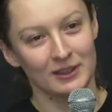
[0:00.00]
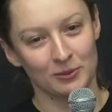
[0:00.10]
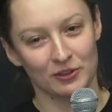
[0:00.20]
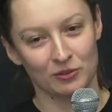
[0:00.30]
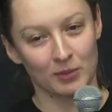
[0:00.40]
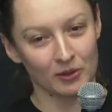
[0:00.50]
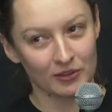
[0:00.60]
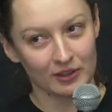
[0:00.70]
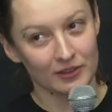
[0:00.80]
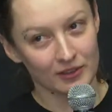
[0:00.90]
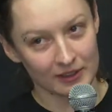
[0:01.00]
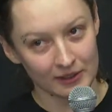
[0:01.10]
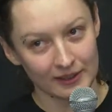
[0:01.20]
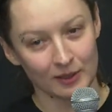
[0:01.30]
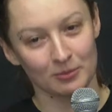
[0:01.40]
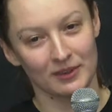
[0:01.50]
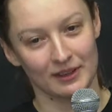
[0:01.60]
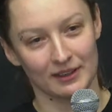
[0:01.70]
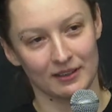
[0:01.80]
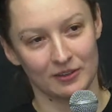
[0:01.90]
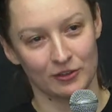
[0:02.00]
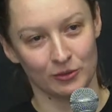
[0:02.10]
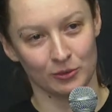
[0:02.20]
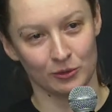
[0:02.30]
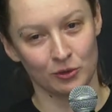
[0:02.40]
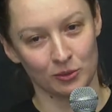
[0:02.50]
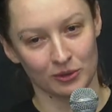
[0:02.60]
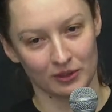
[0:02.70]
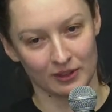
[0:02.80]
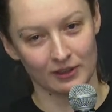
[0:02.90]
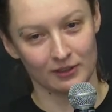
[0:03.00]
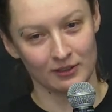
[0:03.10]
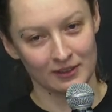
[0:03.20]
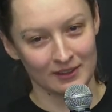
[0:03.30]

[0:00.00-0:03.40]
which pulses helium to cool the